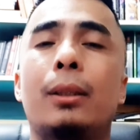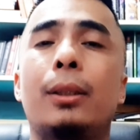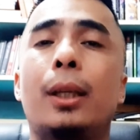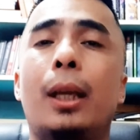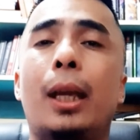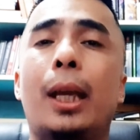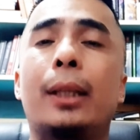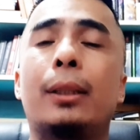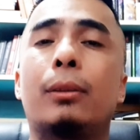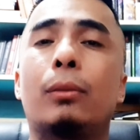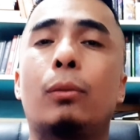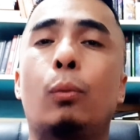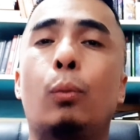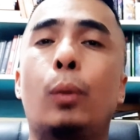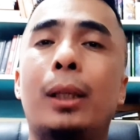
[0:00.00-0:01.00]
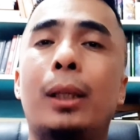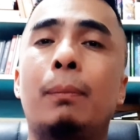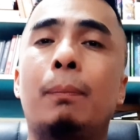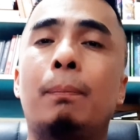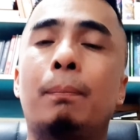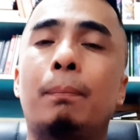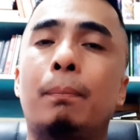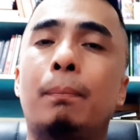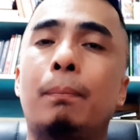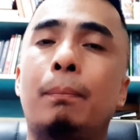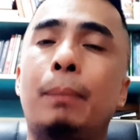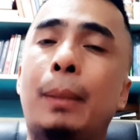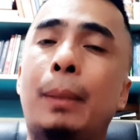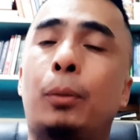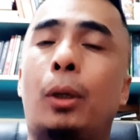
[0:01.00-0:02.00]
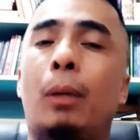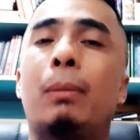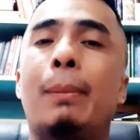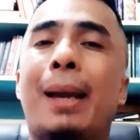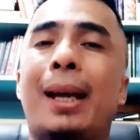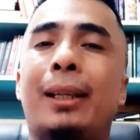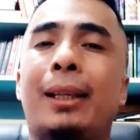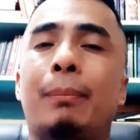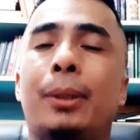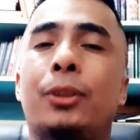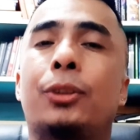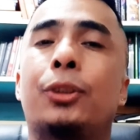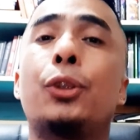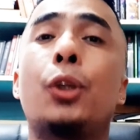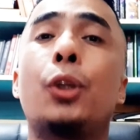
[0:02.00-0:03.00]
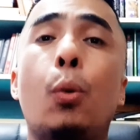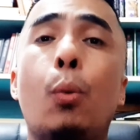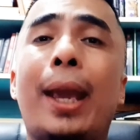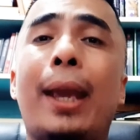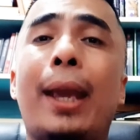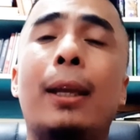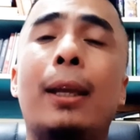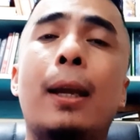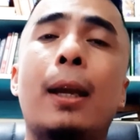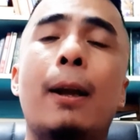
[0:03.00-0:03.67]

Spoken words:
it will be problematic because there's no way